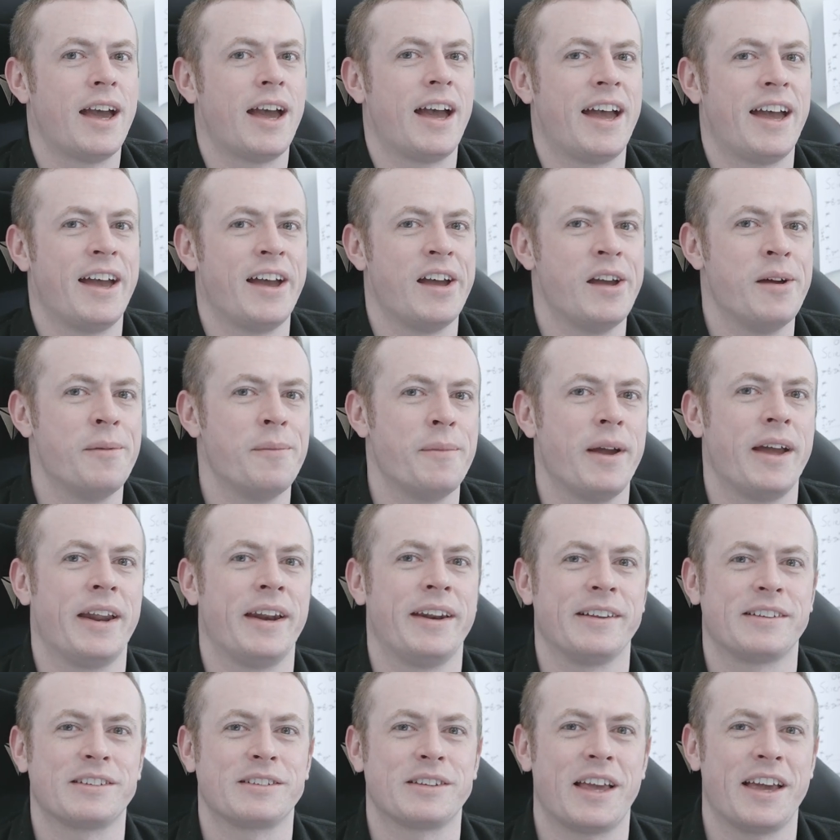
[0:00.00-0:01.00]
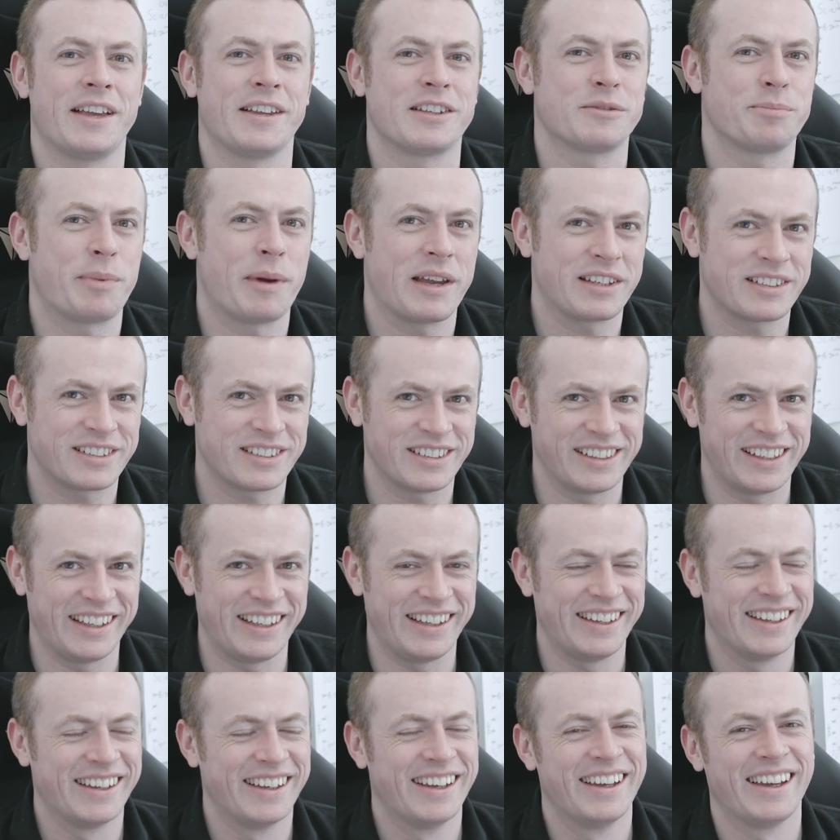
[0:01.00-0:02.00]
um, and it's
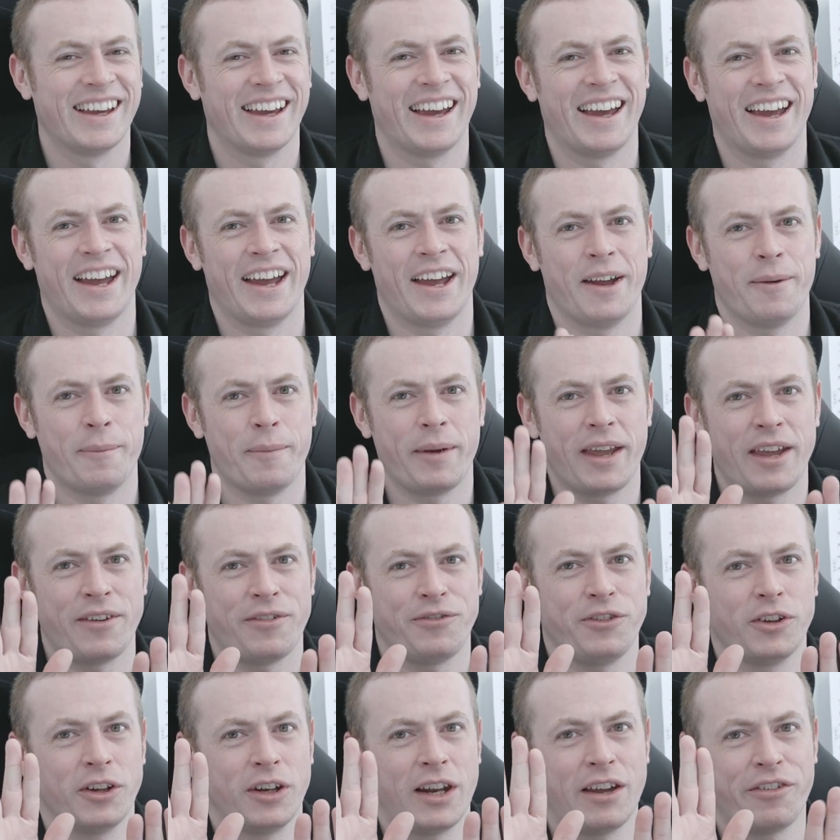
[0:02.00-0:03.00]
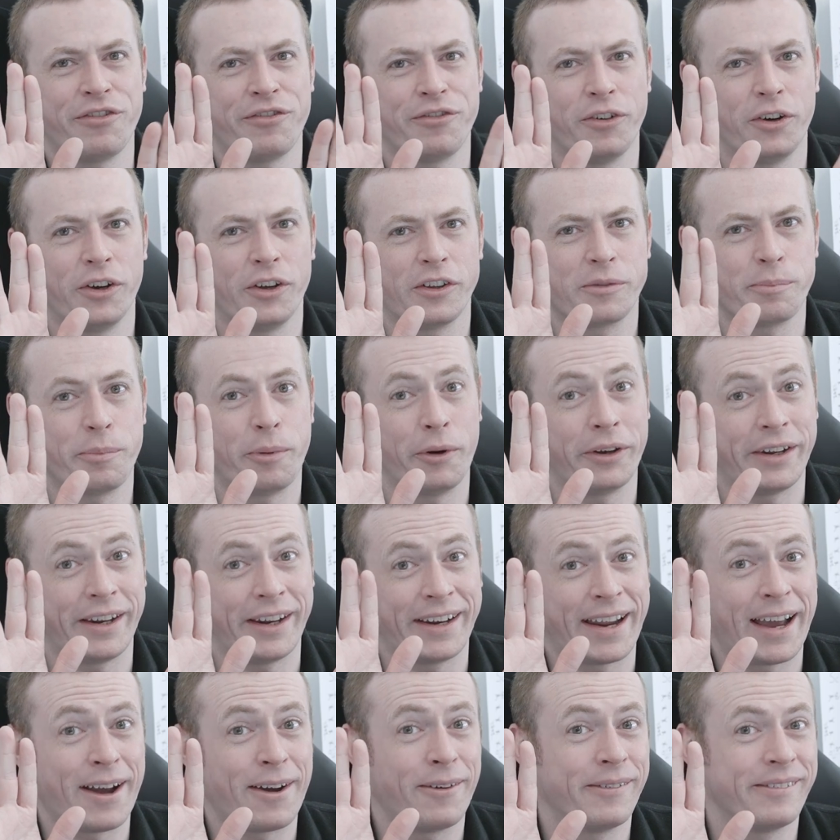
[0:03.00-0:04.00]
especially um, if your left foot is
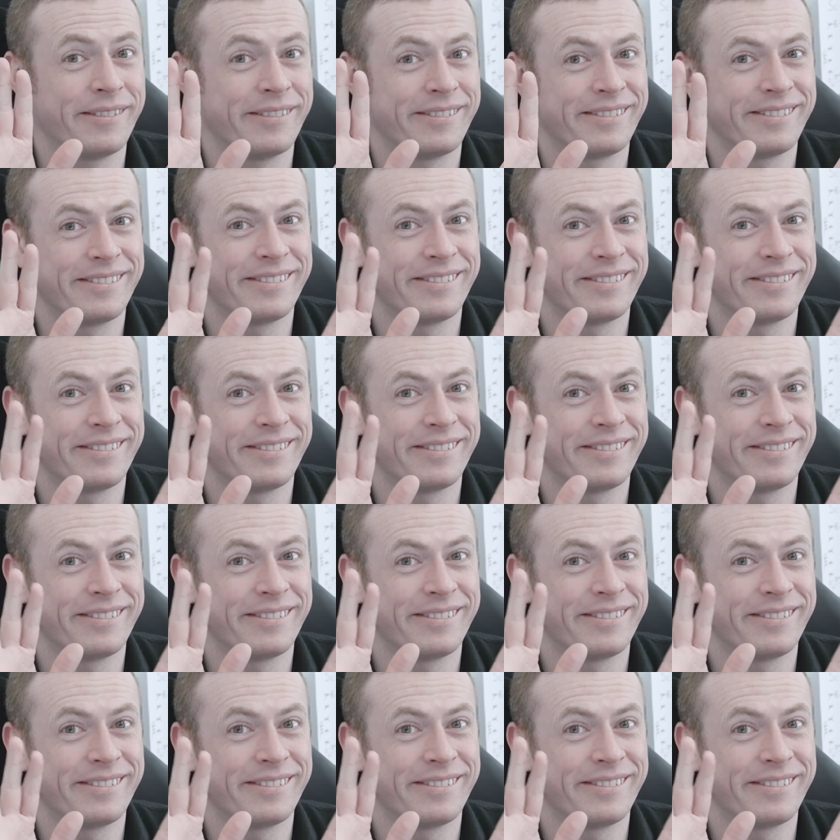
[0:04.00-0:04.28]
pointing out.